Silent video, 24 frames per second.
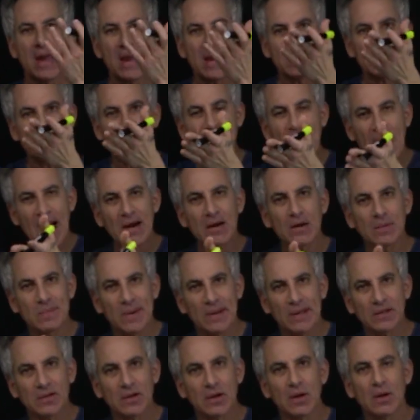
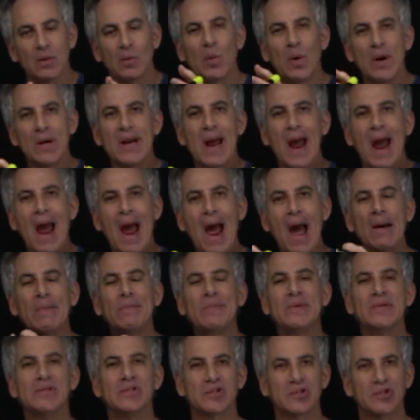environment, what
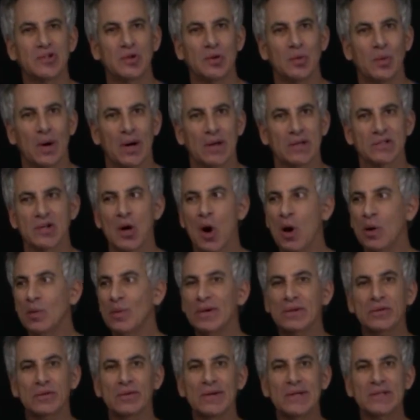happens to us,
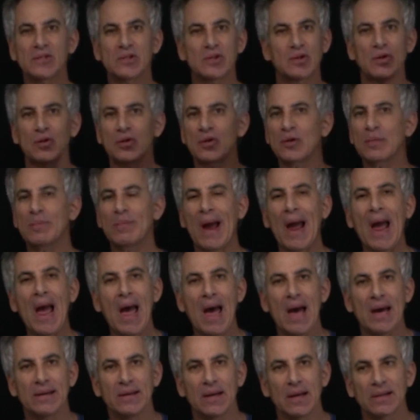whether it's good or
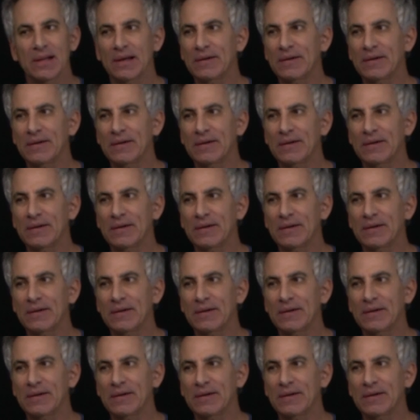bad.